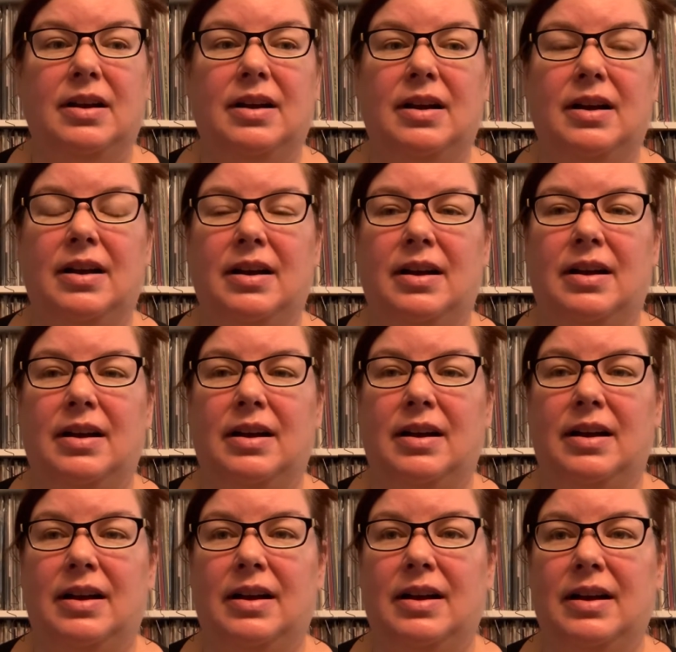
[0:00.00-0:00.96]

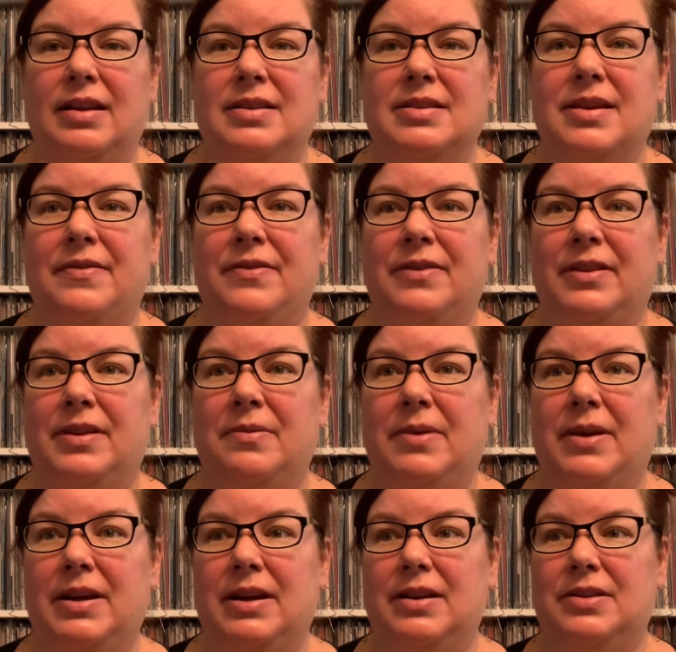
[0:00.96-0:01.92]
I definitely
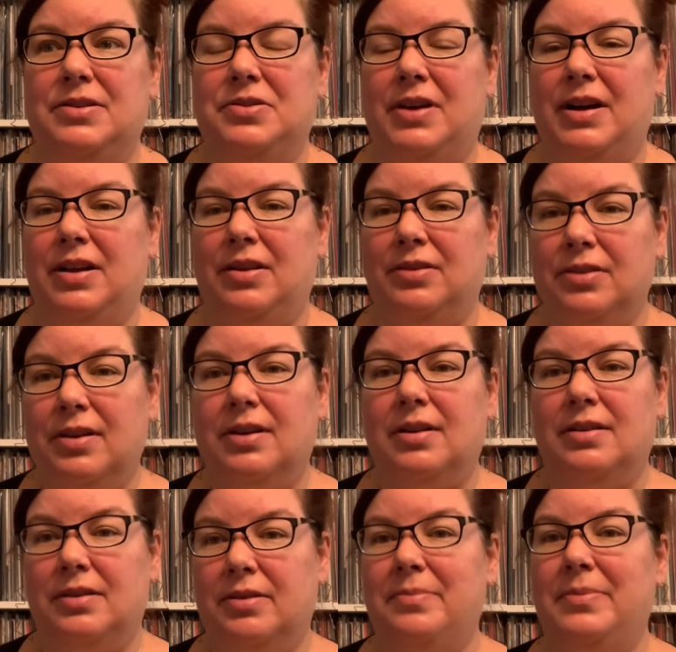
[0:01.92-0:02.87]
want you to try to look a
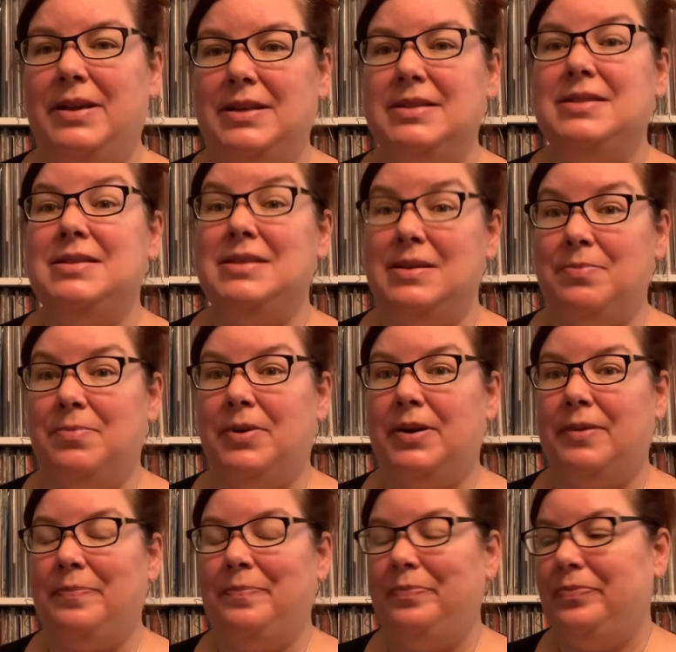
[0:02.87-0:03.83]
little bit deeper.